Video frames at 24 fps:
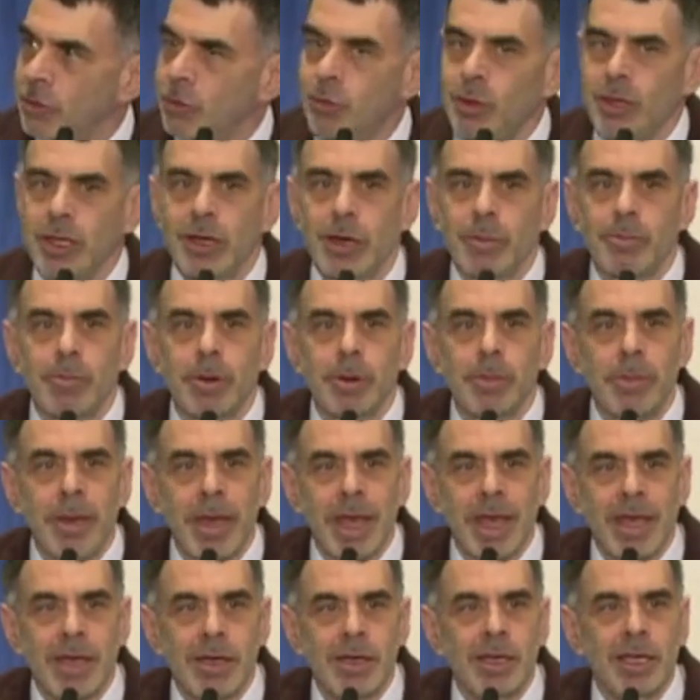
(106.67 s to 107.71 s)
We are
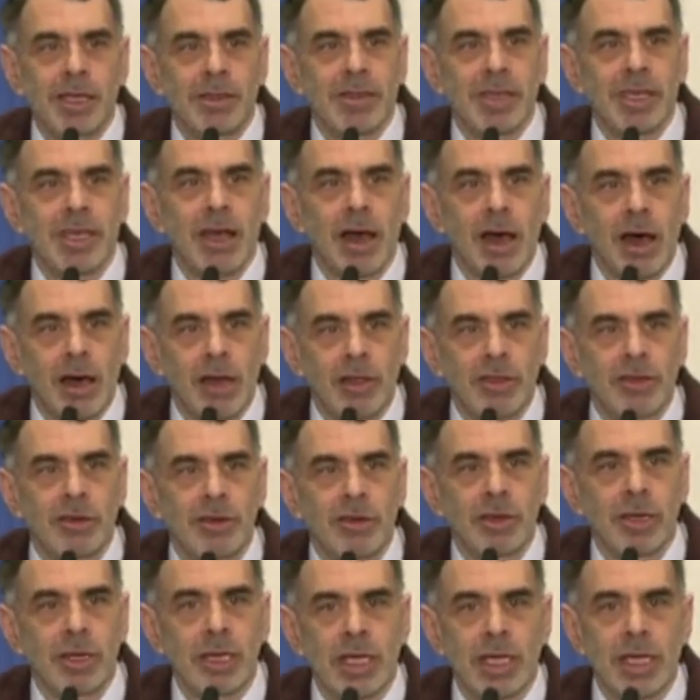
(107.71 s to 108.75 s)
prepared at the
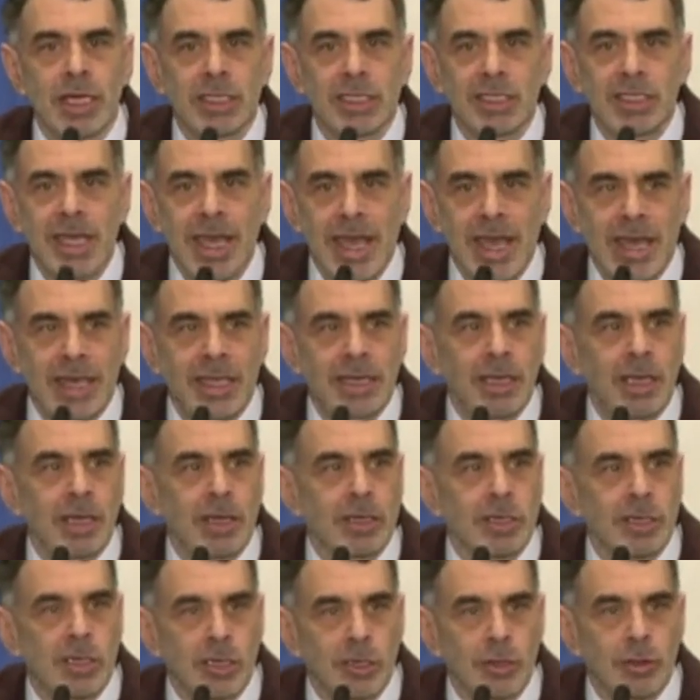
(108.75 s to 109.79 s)
other 10
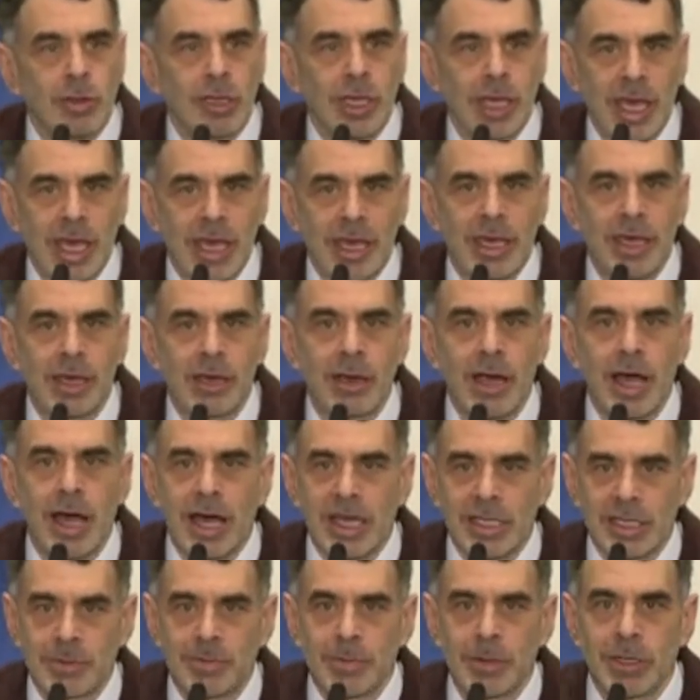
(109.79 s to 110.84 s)
acute acute care
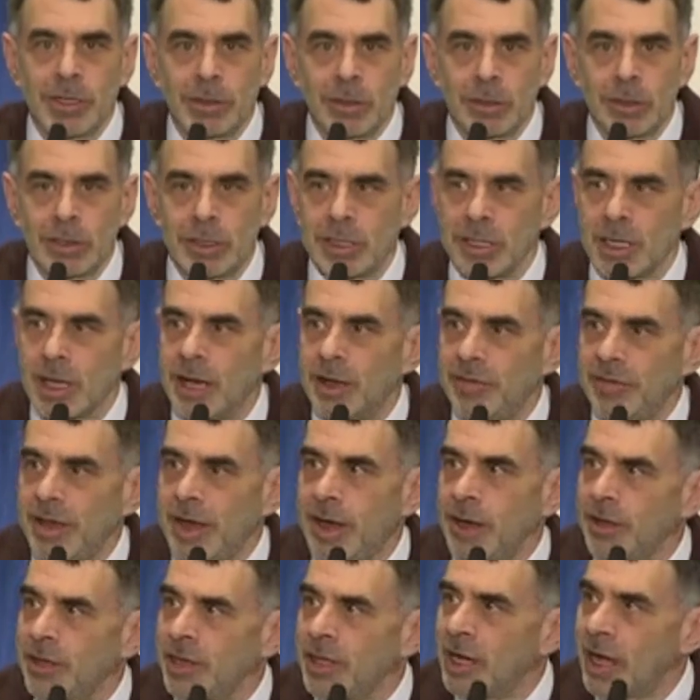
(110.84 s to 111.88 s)
hospitals of
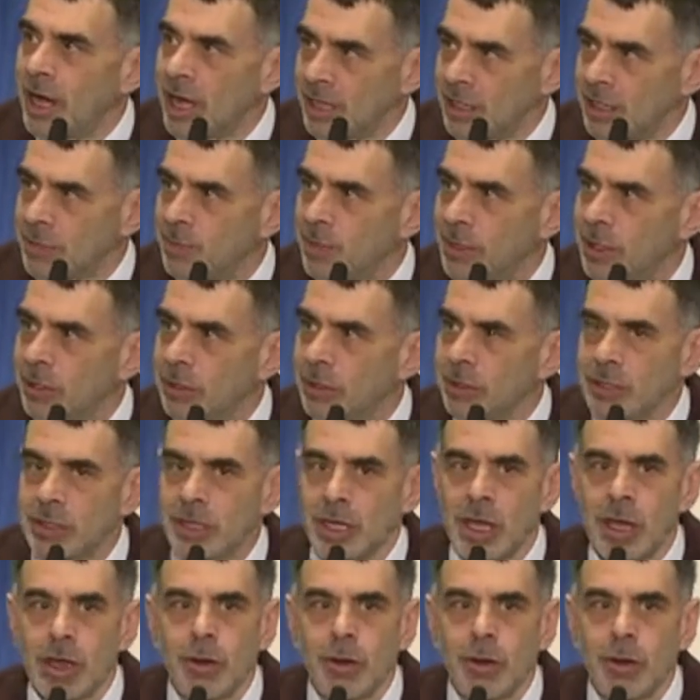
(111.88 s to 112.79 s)
health and hospitals.